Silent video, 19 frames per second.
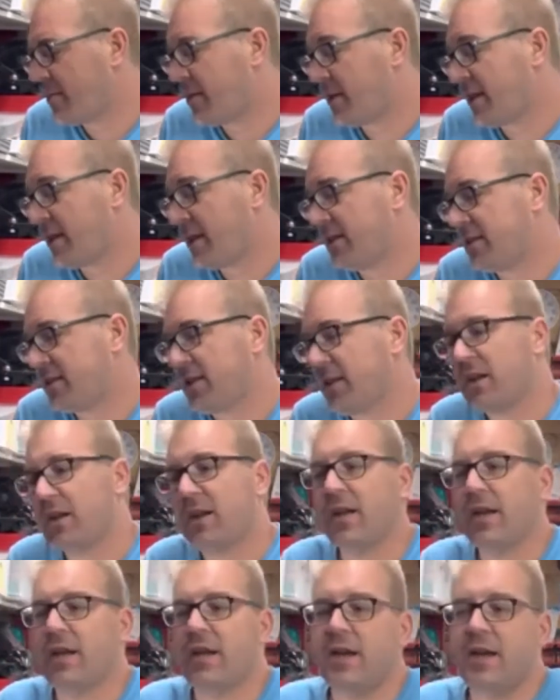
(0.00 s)
But then
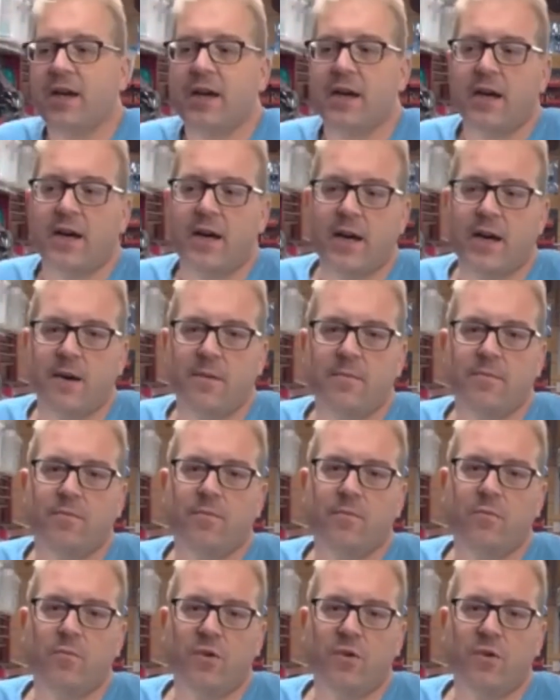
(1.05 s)
suddenly um,